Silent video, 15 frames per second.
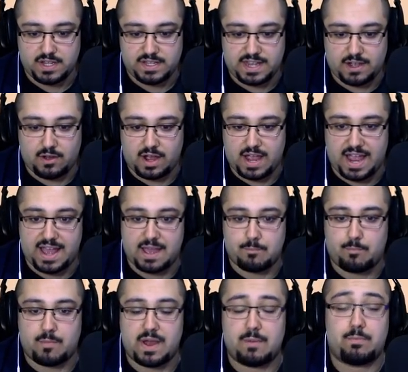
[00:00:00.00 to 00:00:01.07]
Now,
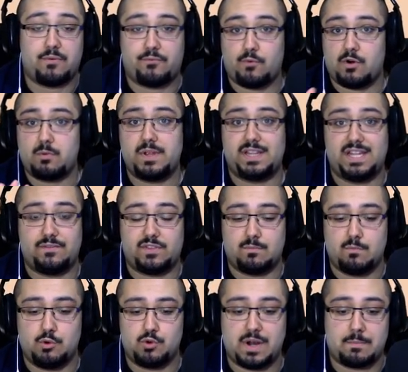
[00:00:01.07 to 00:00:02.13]
uh, before we leave the
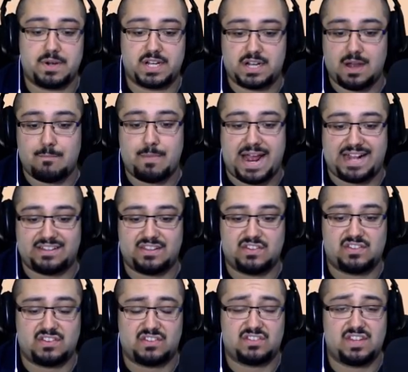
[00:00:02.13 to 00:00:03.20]
moon, I'm going to come back to
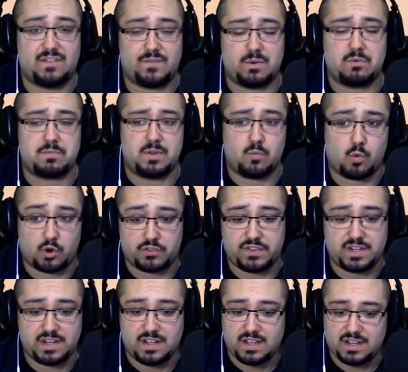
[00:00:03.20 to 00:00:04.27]
this and see if it would be worth
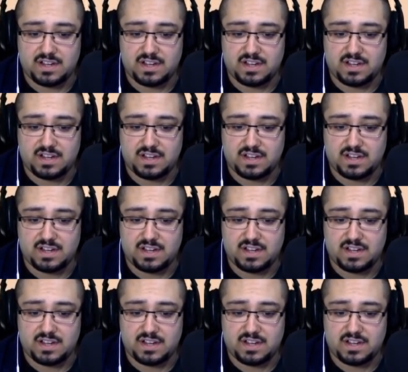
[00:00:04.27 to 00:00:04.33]
it.